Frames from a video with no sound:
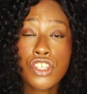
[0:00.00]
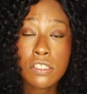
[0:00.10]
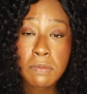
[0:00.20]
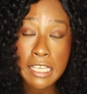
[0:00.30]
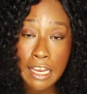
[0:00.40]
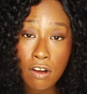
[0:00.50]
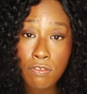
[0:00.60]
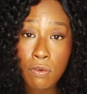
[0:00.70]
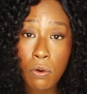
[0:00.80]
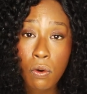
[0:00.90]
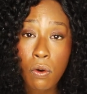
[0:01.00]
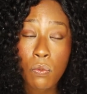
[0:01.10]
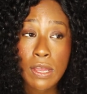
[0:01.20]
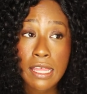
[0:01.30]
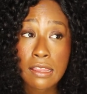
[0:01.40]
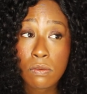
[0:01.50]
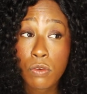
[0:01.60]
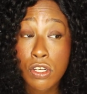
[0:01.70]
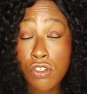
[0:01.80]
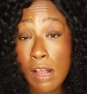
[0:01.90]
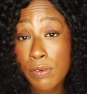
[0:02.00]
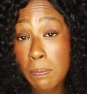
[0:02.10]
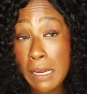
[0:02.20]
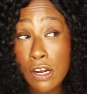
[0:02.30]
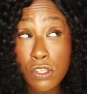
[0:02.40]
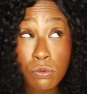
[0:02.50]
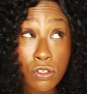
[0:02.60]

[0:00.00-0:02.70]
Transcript: just be careful with when you travel to Paris,